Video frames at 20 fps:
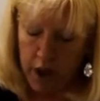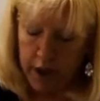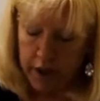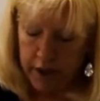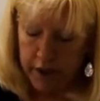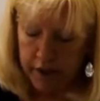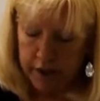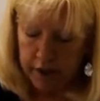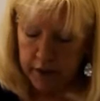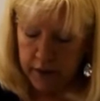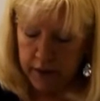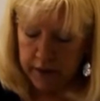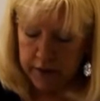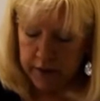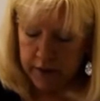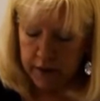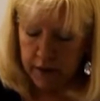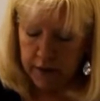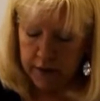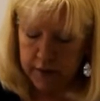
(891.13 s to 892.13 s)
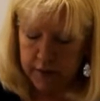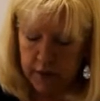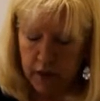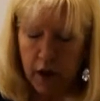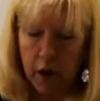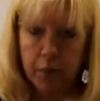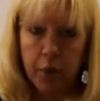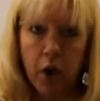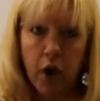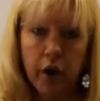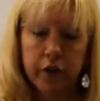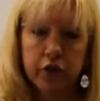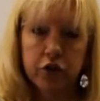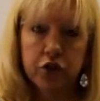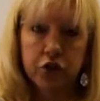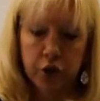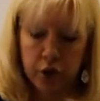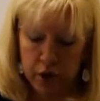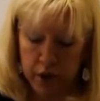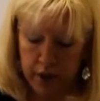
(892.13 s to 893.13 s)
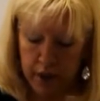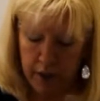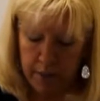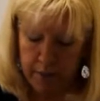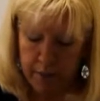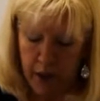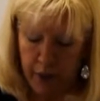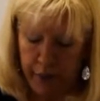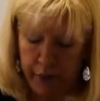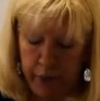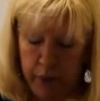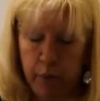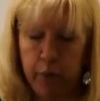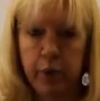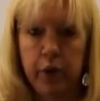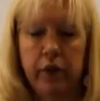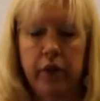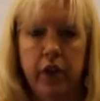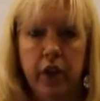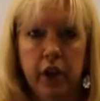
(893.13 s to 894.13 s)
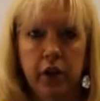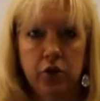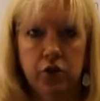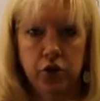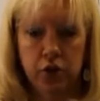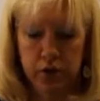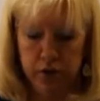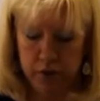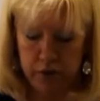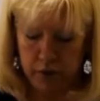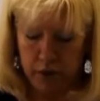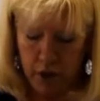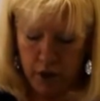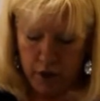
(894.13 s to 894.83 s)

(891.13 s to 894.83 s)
It's called Shurley method abbreviations.